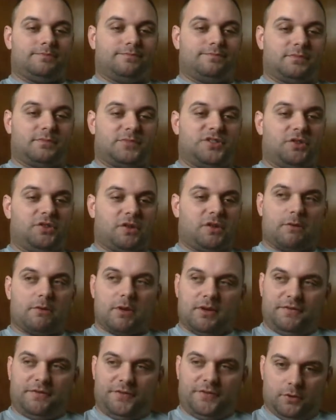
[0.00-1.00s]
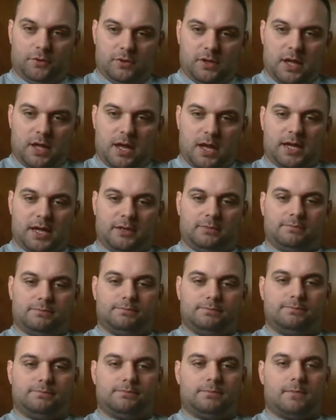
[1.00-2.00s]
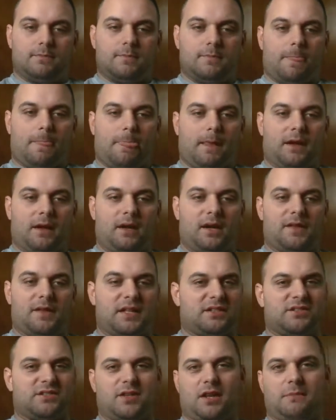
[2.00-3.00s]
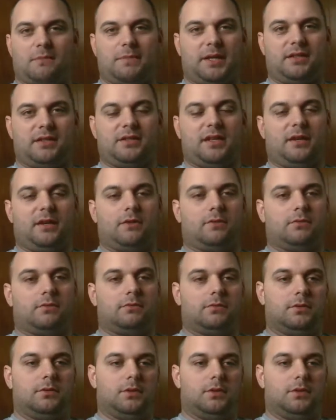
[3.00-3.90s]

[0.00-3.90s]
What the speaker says: Still gotta run the fuel line. That's not a big deal.